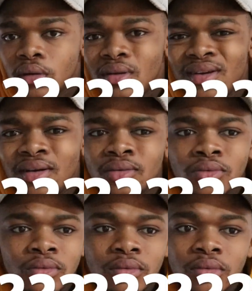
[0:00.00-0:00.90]
yeah,
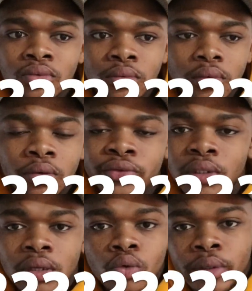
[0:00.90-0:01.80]
you, you
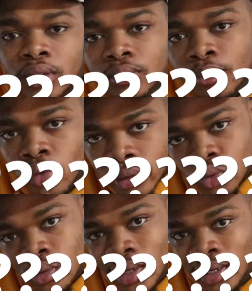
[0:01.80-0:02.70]
obviously look more
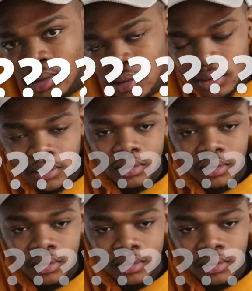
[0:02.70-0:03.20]
into that.